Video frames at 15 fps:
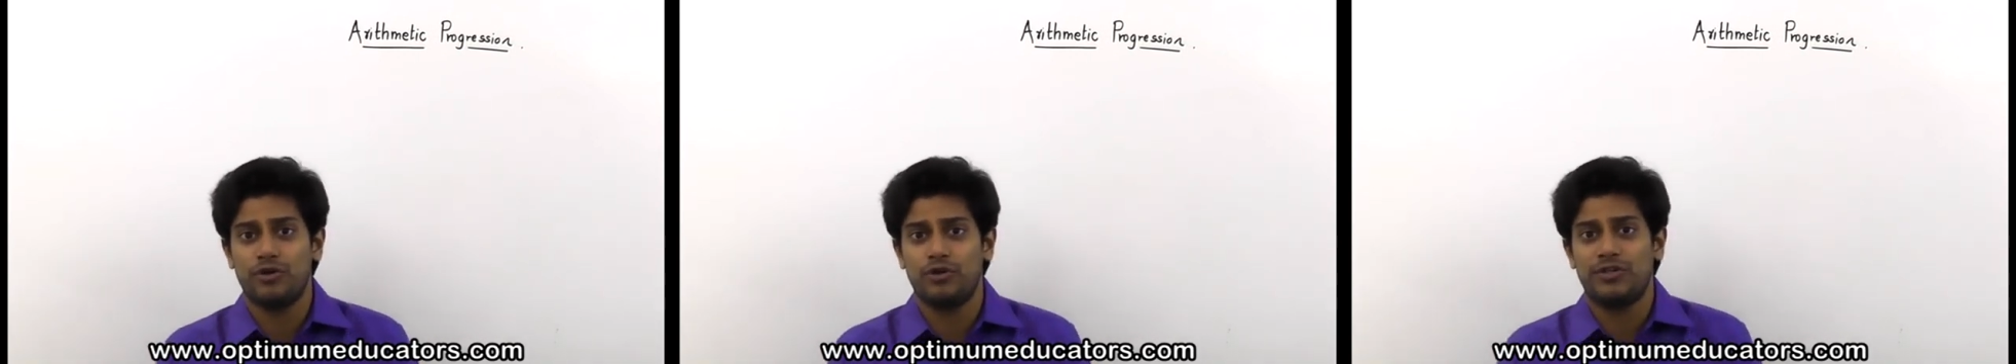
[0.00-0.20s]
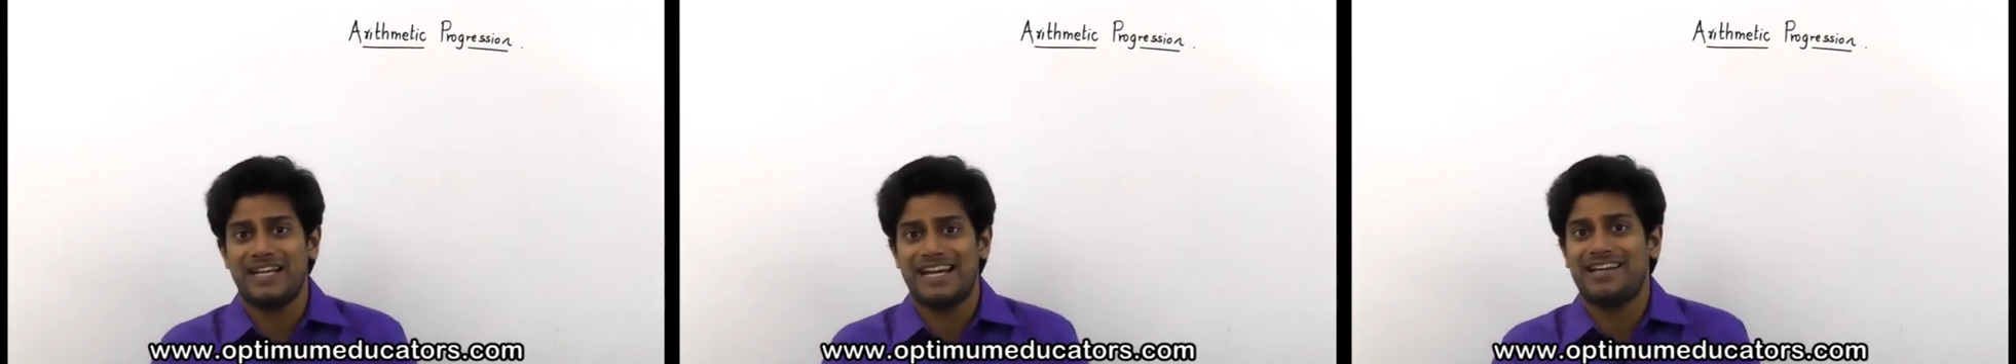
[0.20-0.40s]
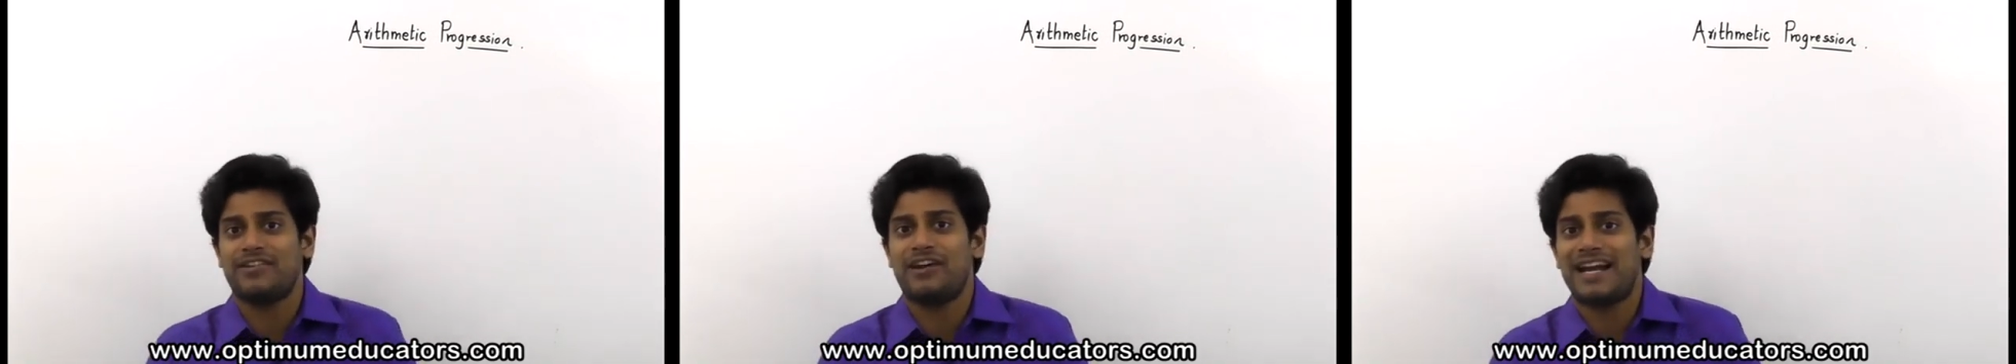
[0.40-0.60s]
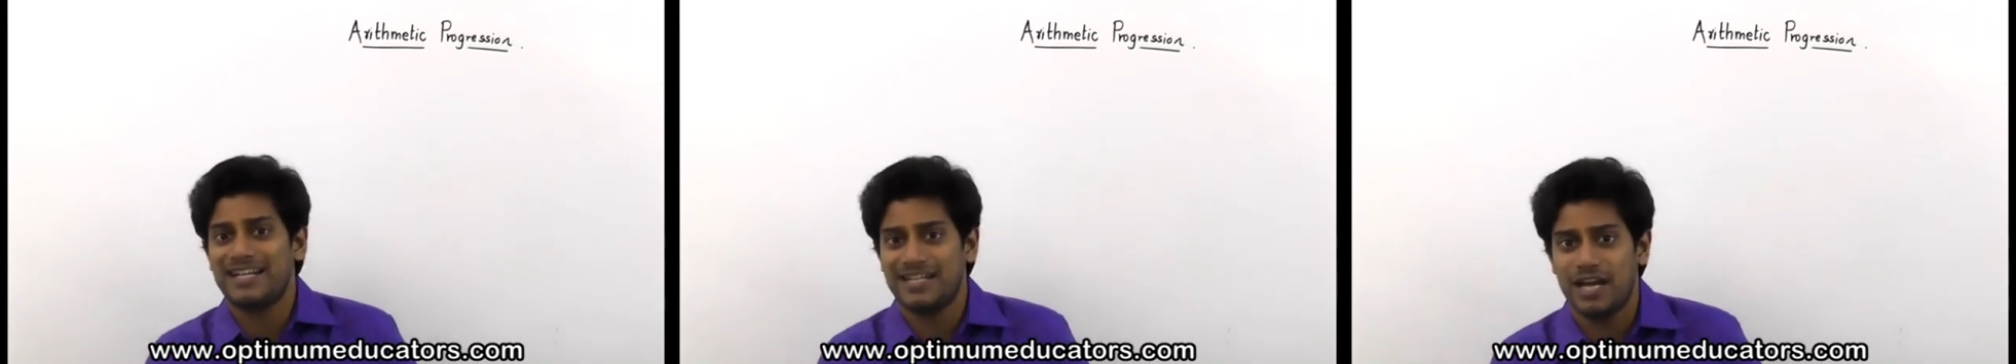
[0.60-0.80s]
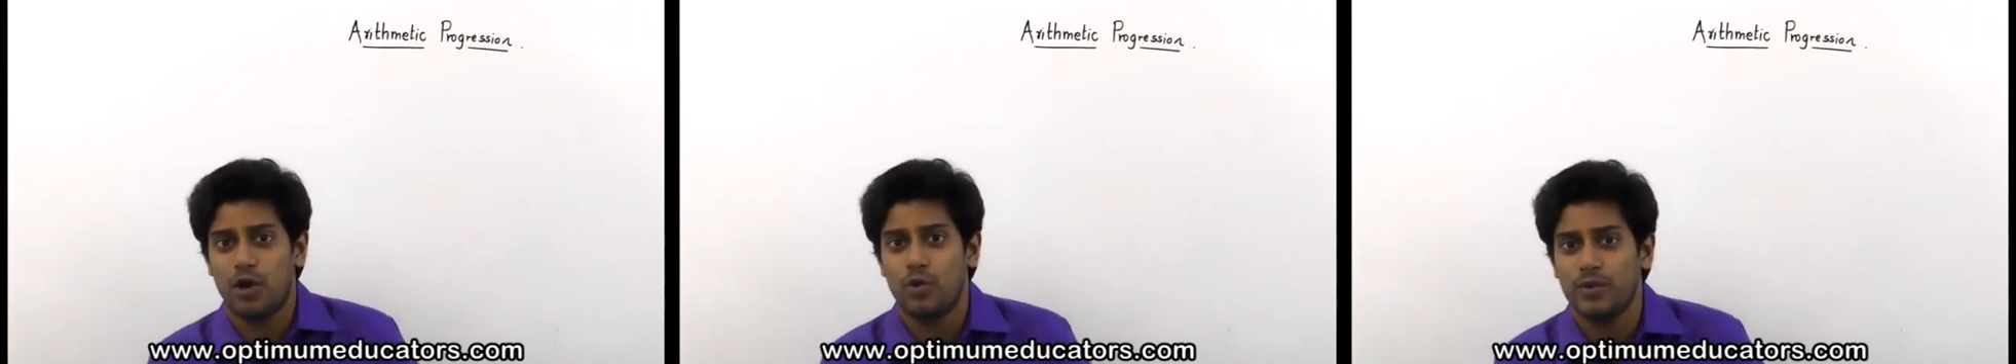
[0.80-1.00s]
going to take
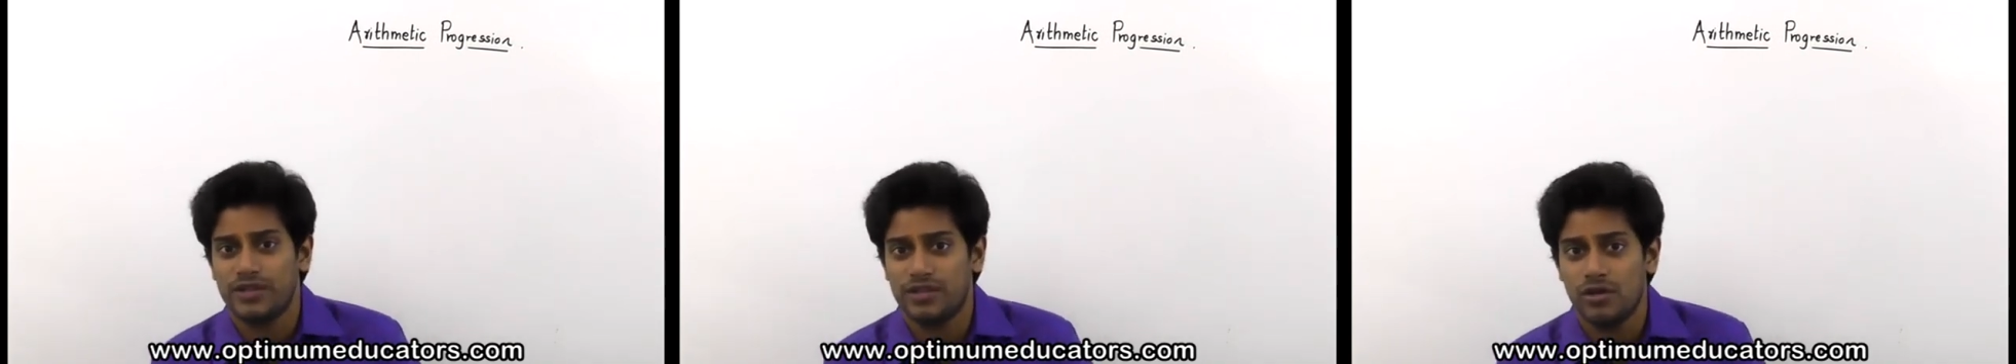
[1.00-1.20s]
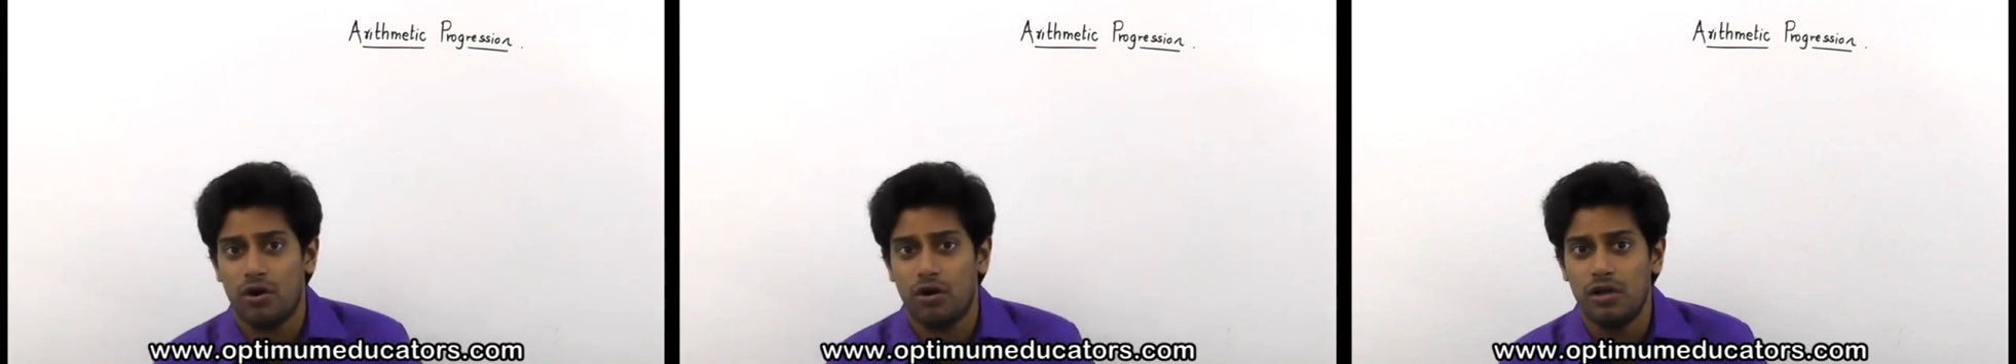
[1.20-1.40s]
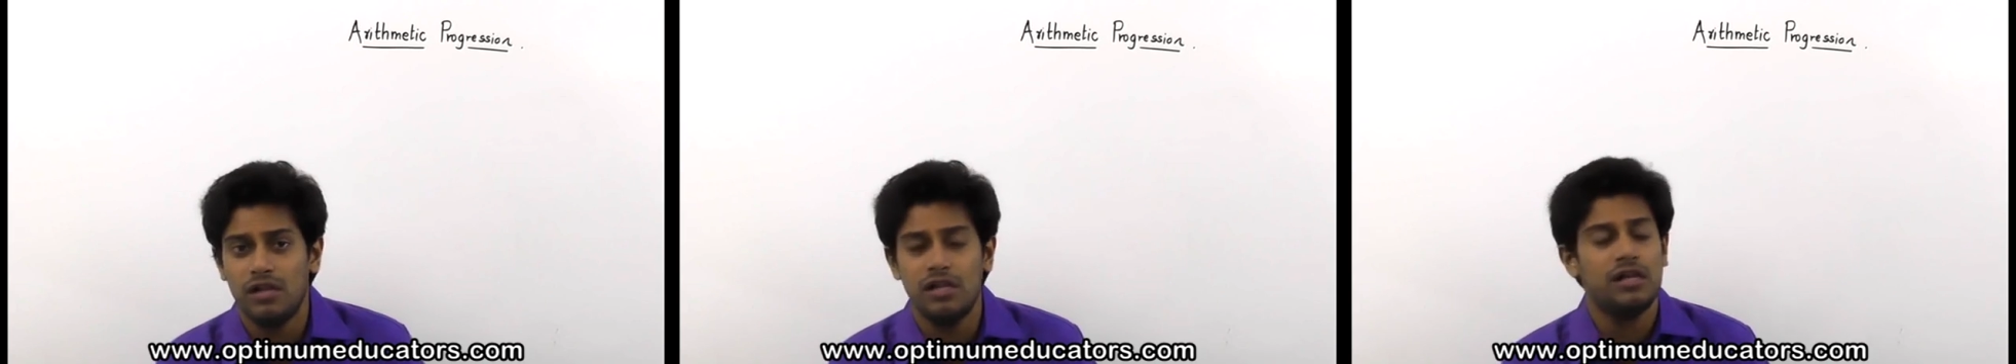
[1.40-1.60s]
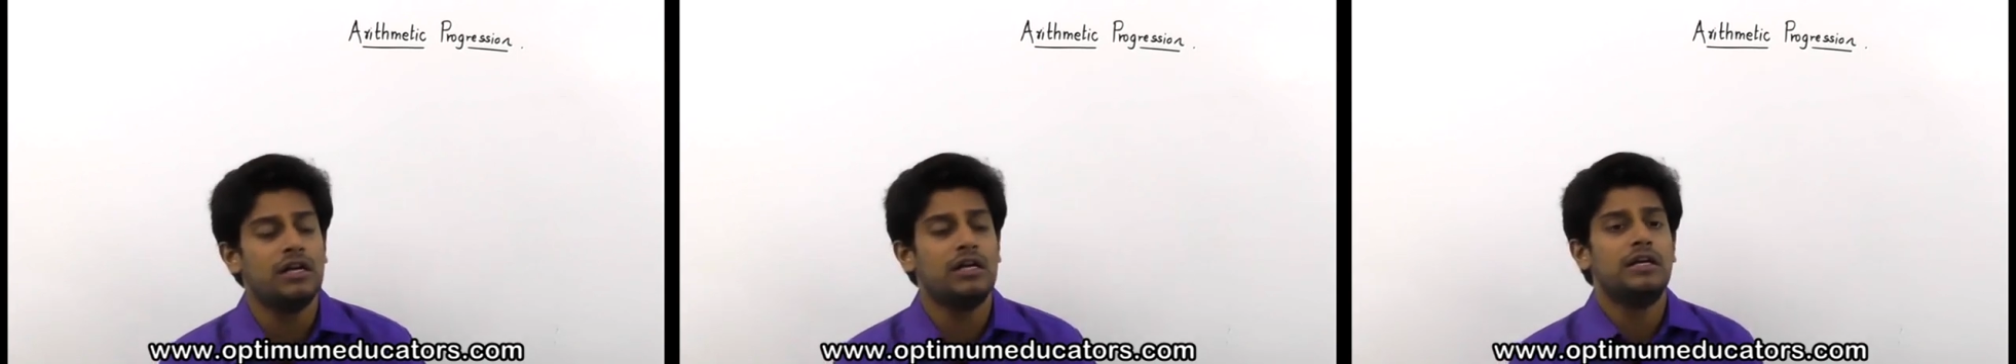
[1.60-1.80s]
right now with you all,